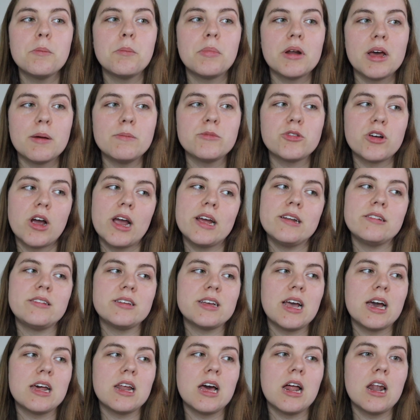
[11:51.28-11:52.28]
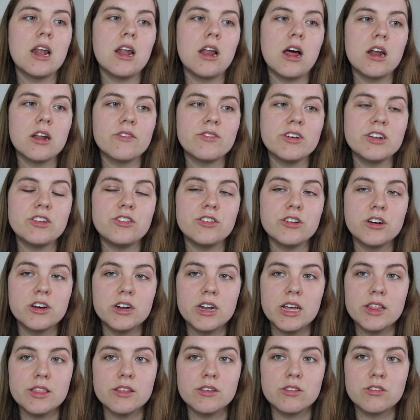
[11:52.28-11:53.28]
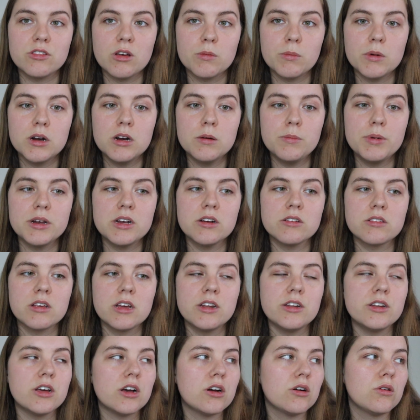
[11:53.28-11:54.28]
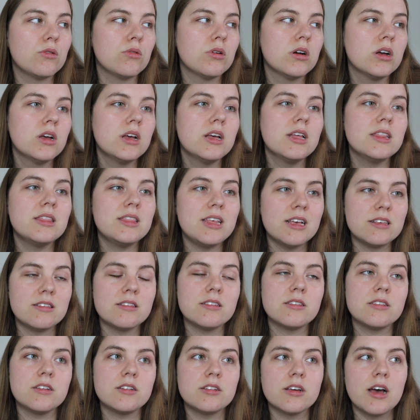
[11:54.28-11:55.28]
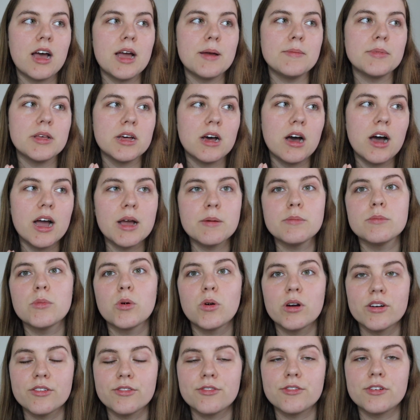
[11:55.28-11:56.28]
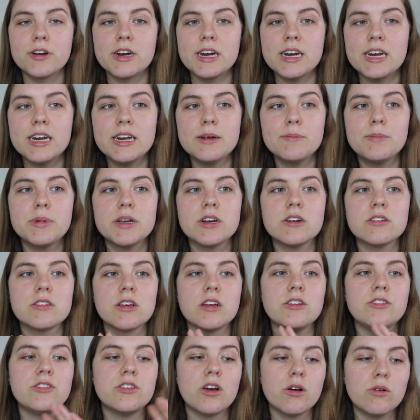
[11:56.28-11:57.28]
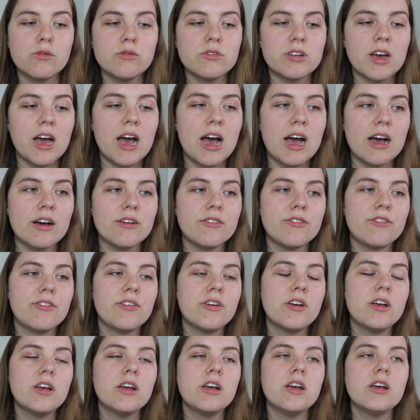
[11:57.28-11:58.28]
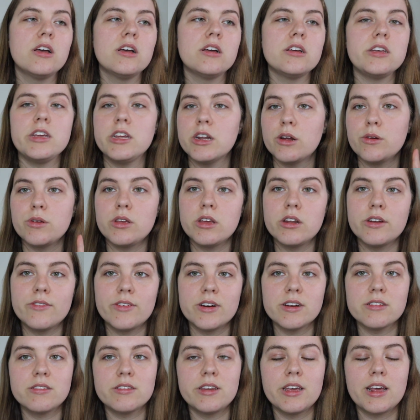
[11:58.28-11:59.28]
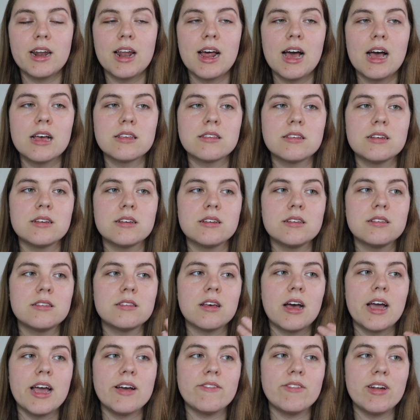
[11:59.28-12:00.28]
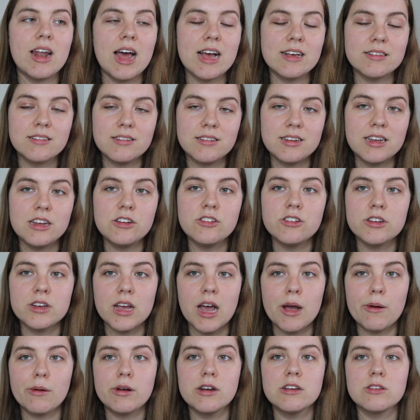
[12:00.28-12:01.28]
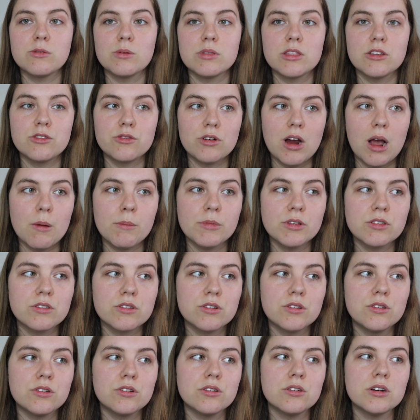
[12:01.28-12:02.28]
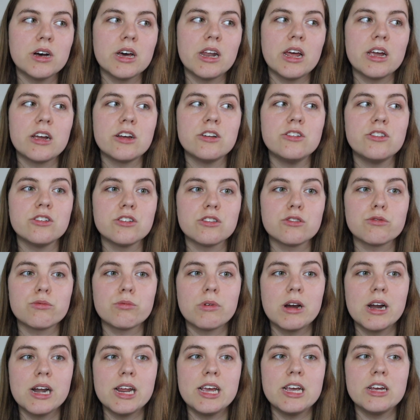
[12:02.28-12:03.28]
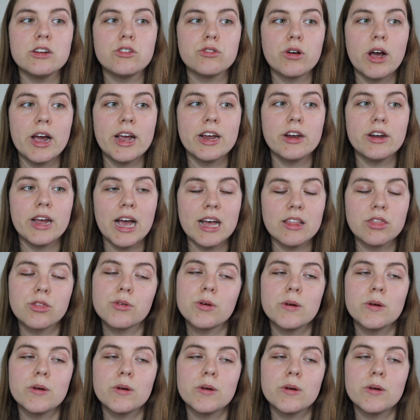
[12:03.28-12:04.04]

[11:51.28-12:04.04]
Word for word: but I'm trying to get a lot of it done in the summer because I know this is the time that I'm more free because I don't have you know university classes I have less teaching hours with the drama school and I can just really try and get